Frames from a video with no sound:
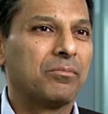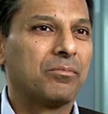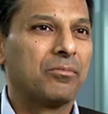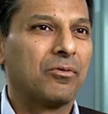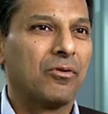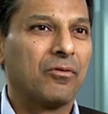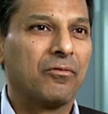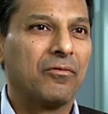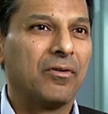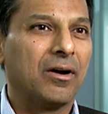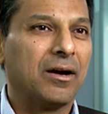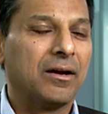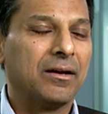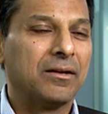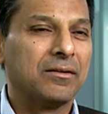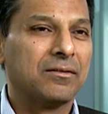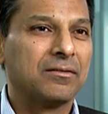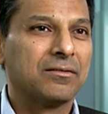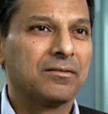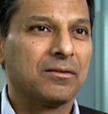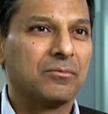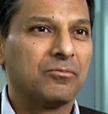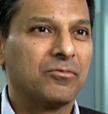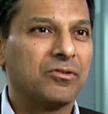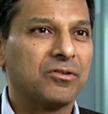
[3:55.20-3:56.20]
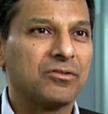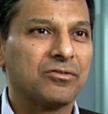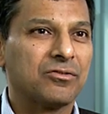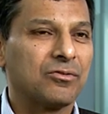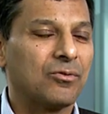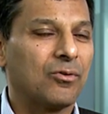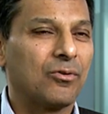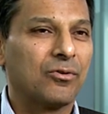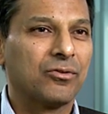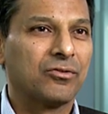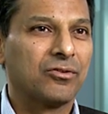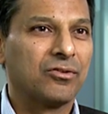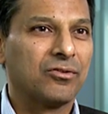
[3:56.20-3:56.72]
provide some
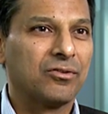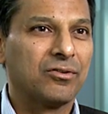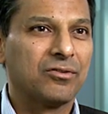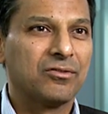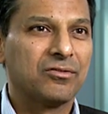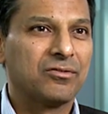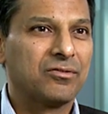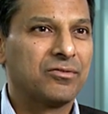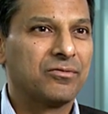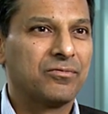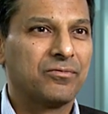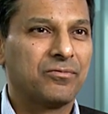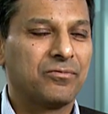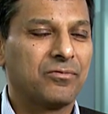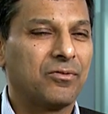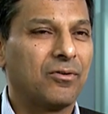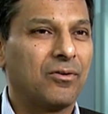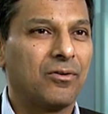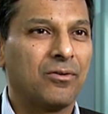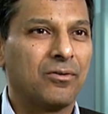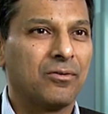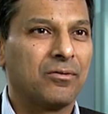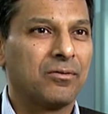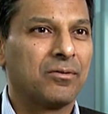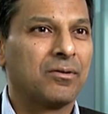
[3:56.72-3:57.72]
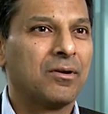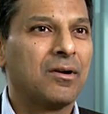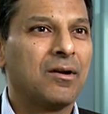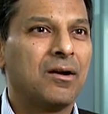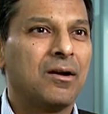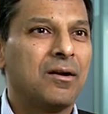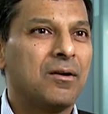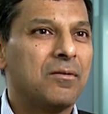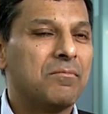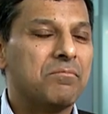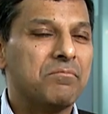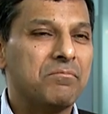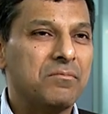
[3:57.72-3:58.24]
resources for
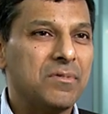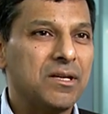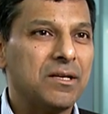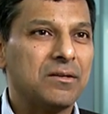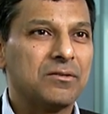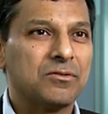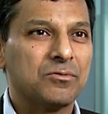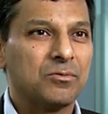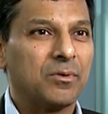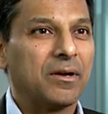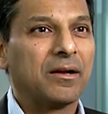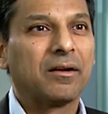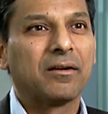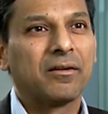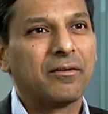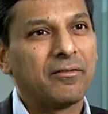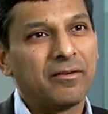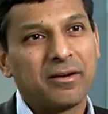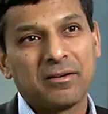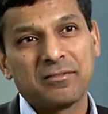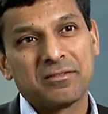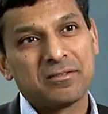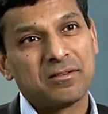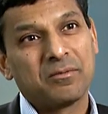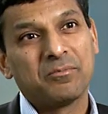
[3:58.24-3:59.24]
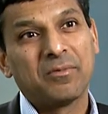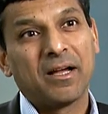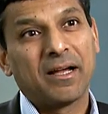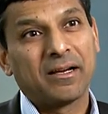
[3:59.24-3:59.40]
me to encourage some